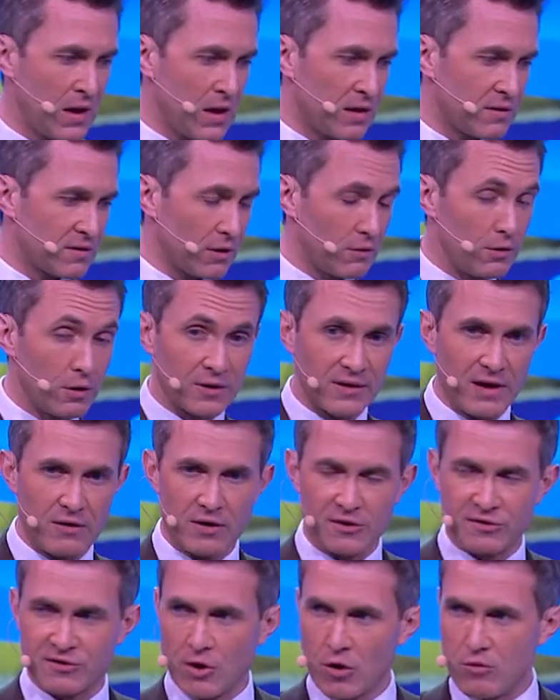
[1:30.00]
So look, there
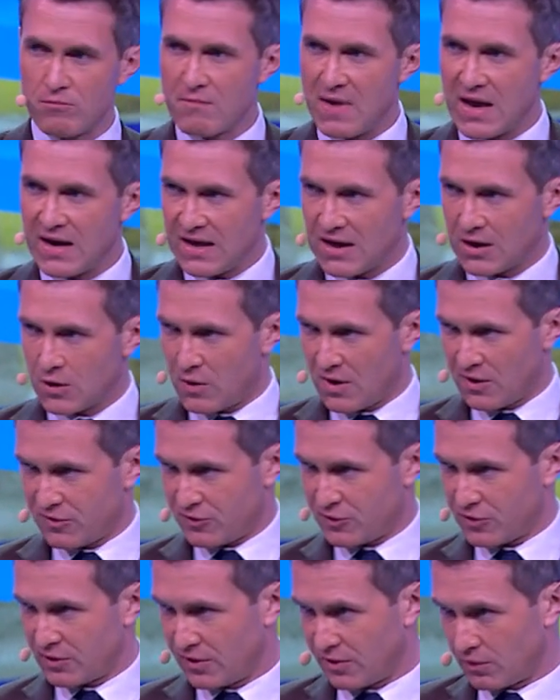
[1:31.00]
are so many
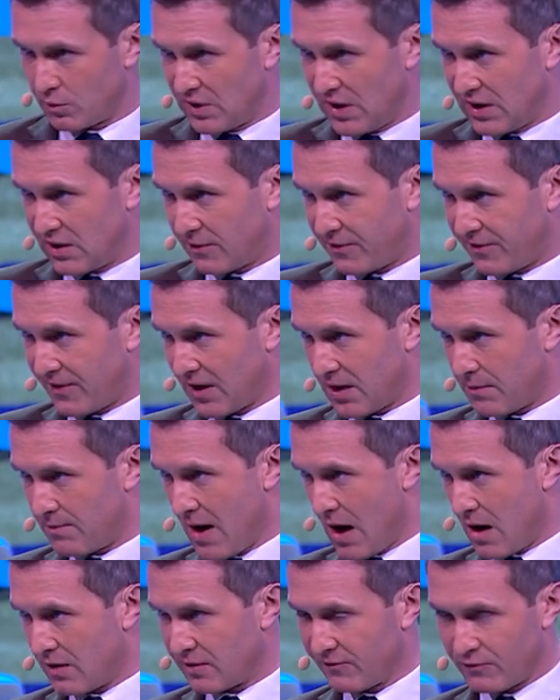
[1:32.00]
questions we need to think
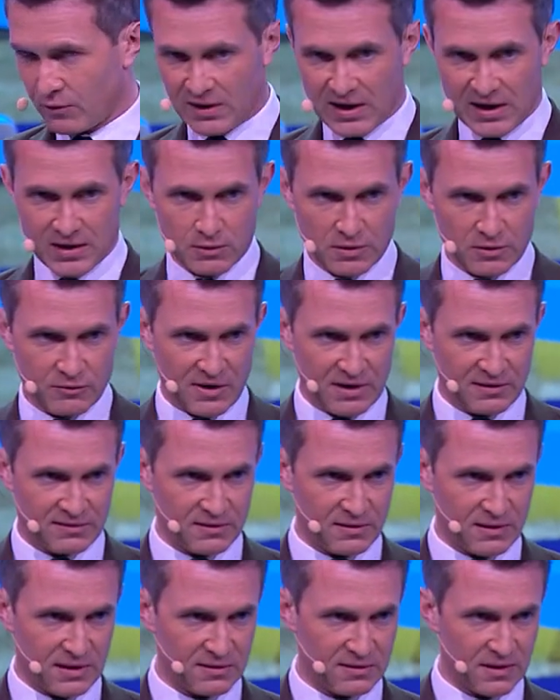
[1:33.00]
about if we're going to address
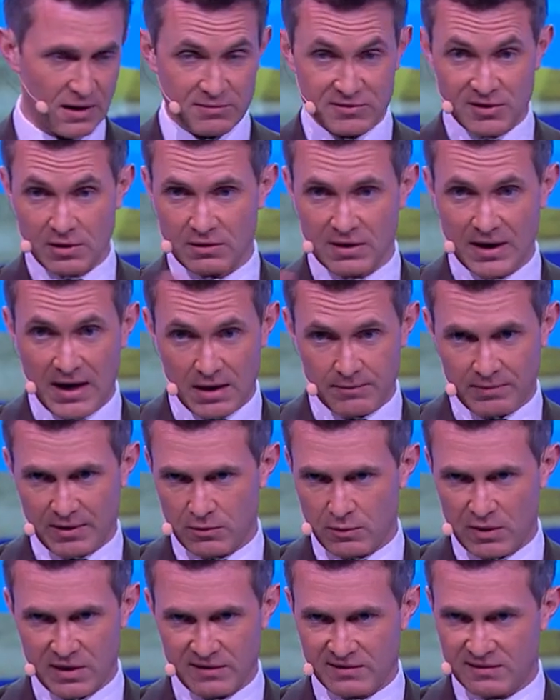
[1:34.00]
this. And I'm so glad, by
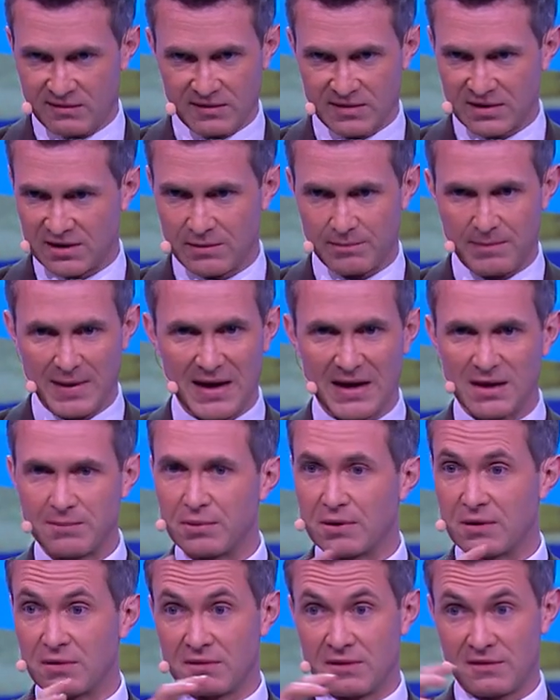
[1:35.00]
the way, this isn't a debate,
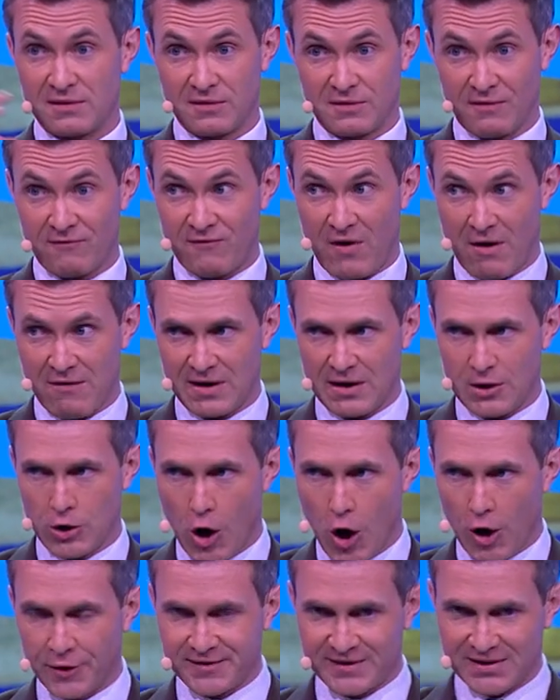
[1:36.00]
because this is a very
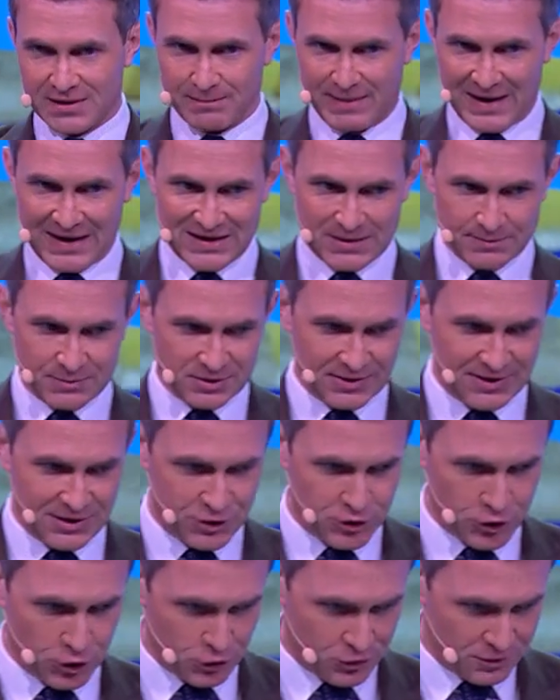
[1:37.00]
not debatable
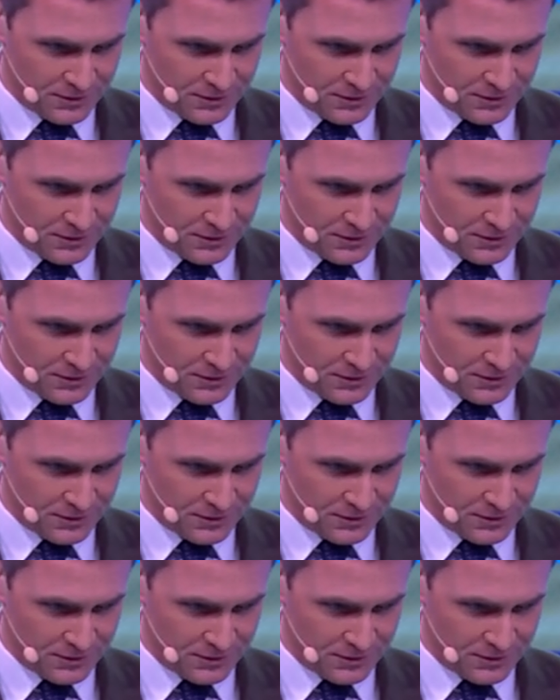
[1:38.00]
issue.